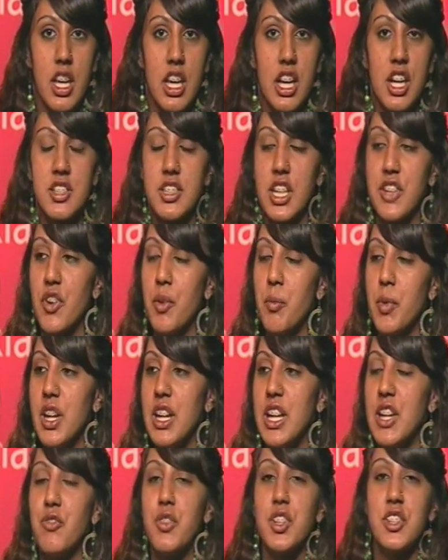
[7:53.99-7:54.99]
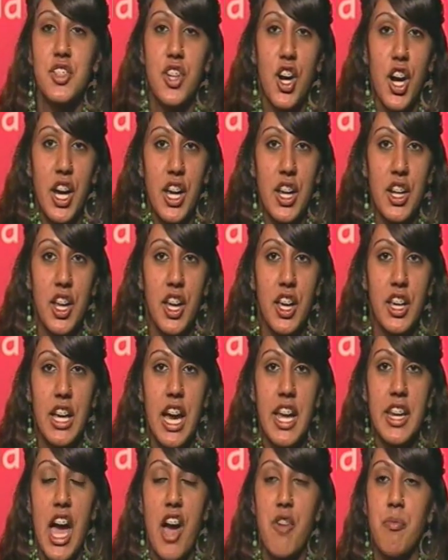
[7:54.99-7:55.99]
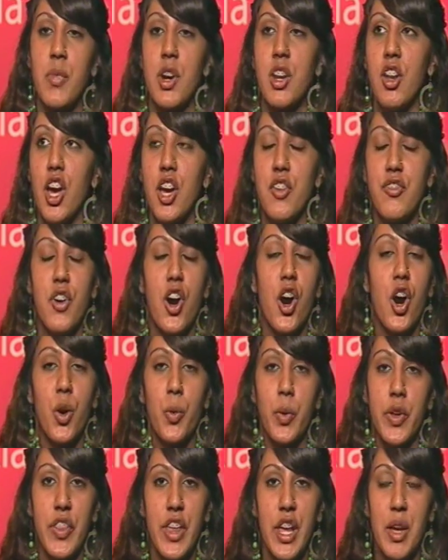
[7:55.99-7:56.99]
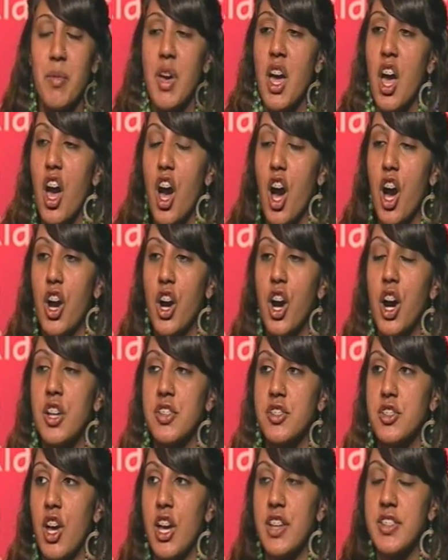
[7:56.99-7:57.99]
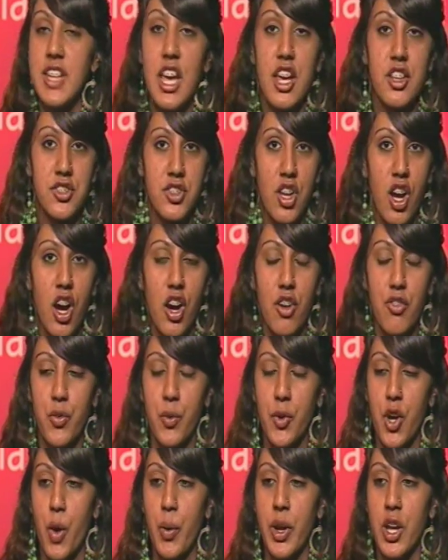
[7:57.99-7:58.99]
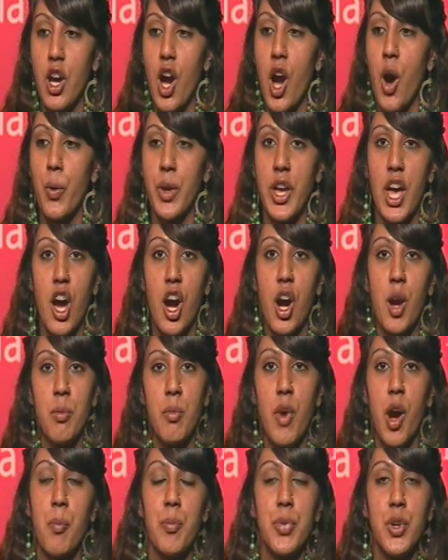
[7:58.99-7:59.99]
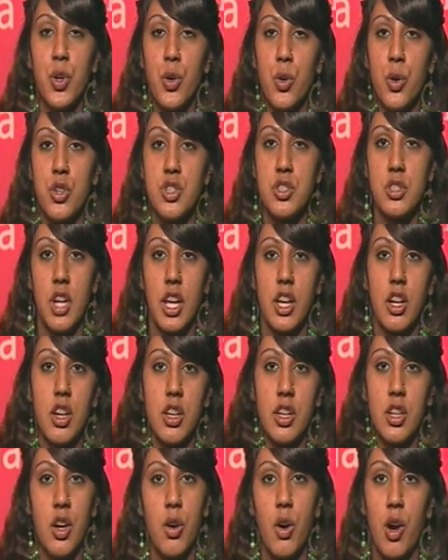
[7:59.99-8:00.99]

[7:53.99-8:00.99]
Because if I'm going to live with this guy and have my life whole with him, I can't start off going, oh yeah, I'm pure, I'm